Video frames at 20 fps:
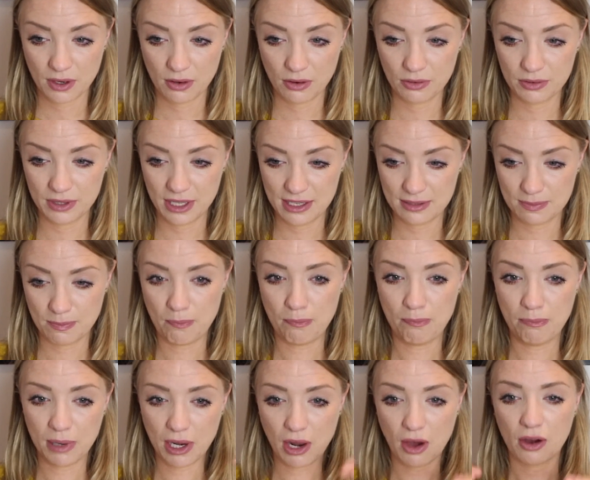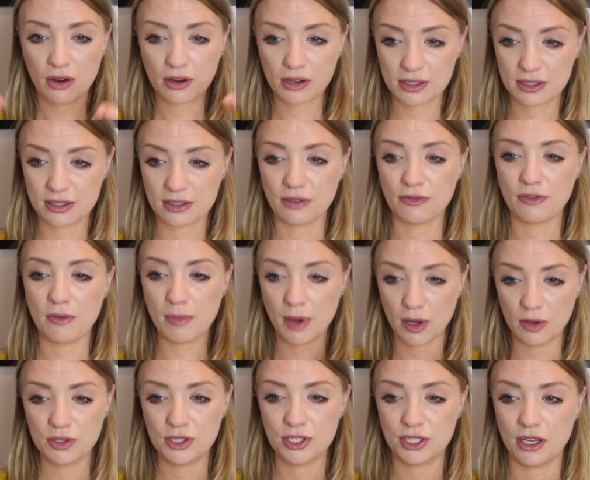all these blocks of
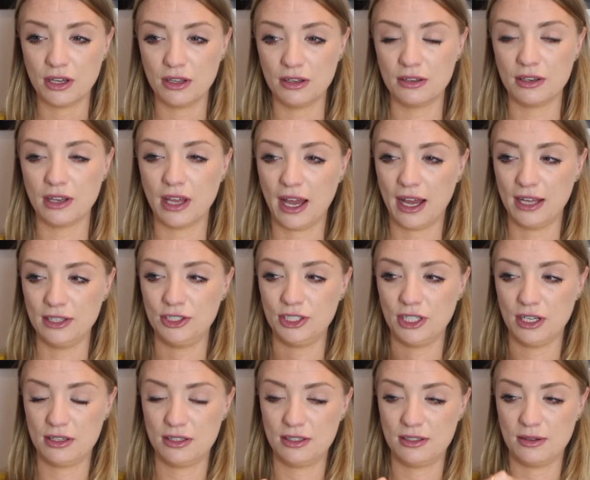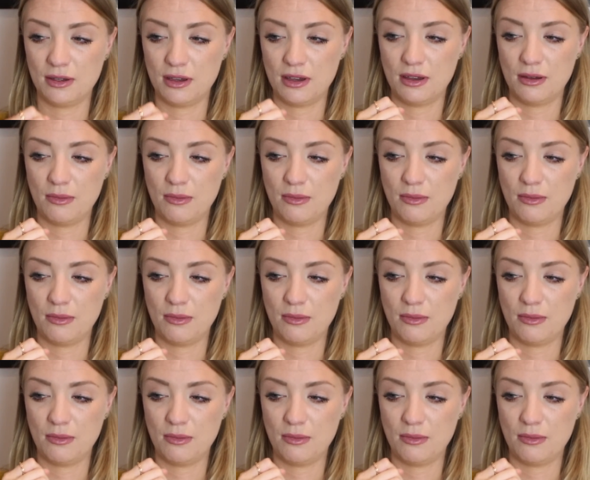emotion and just